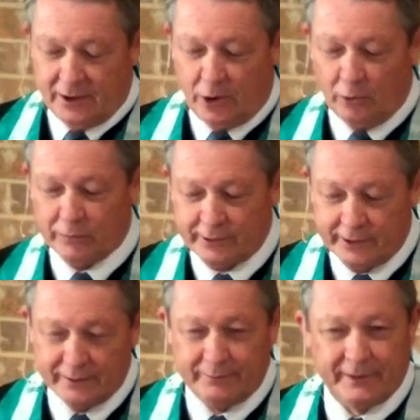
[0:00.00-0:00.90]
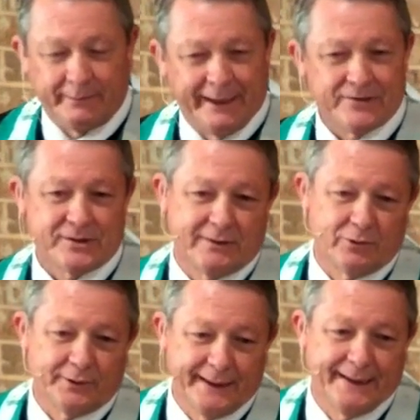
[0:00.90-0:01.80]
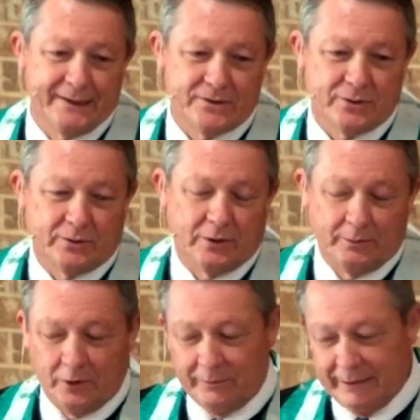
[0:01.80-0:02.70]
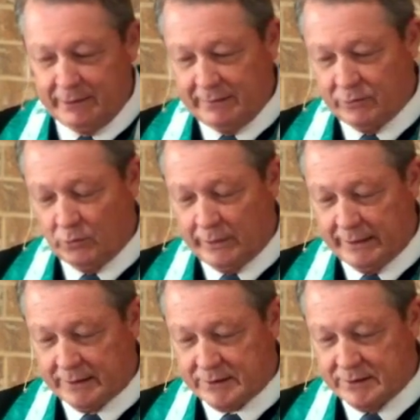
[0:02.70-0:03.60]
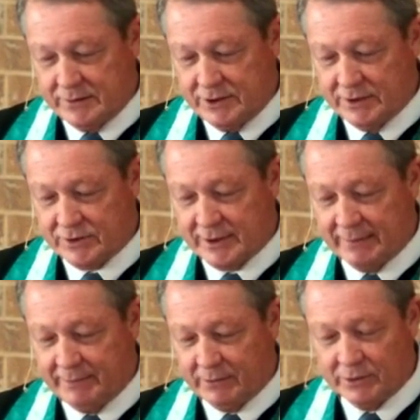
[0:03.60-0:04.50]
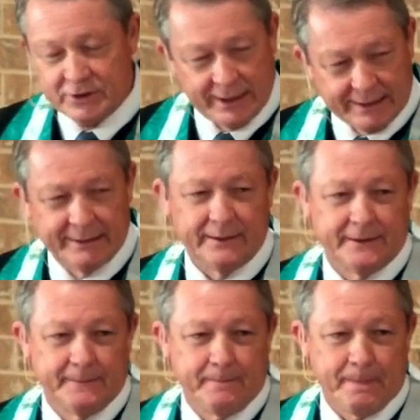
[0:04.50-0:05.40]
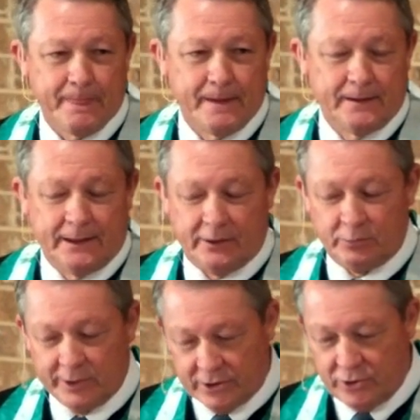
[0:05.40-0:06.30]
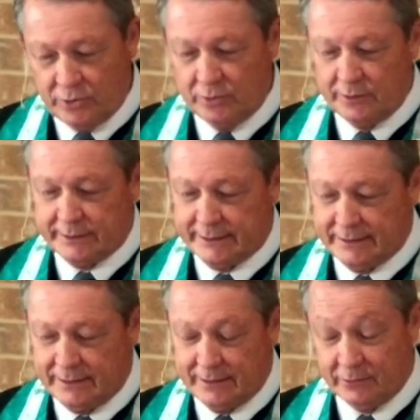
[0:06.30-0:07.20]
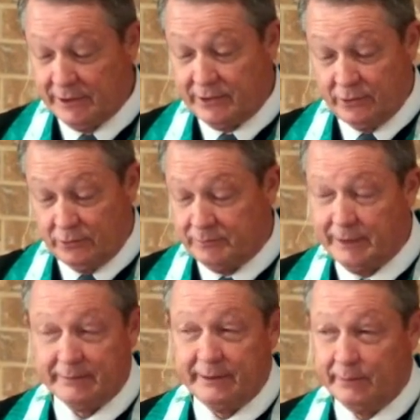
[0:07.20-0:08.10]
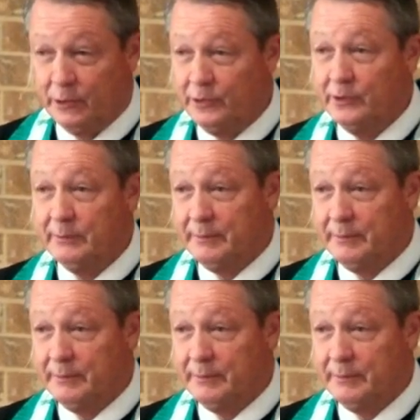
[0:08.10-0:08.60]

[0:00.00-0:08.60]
Over the past several days or maybe even weeks, Jesus had been rejected and ridiculed by the people who knew him